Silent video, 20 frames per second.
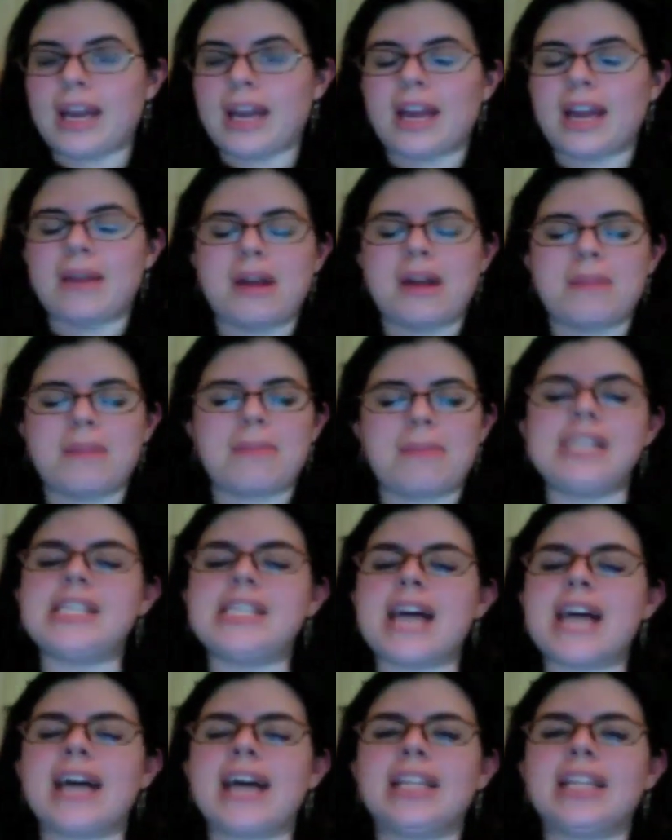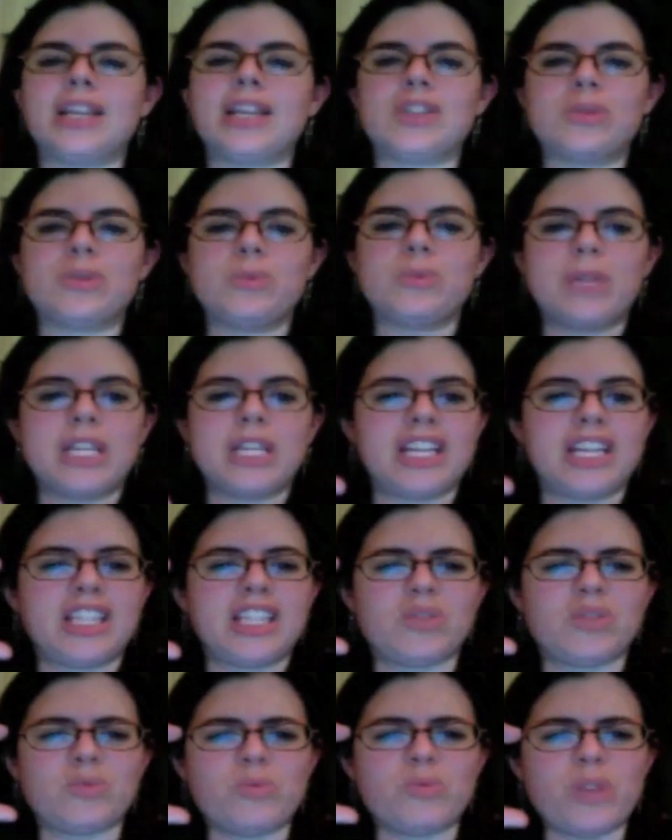And my dad liked to read like
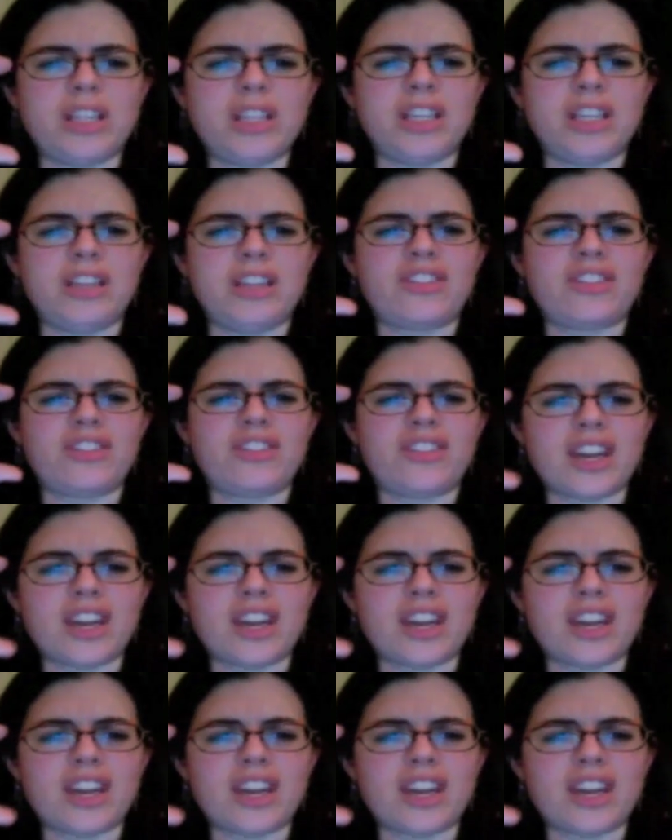these really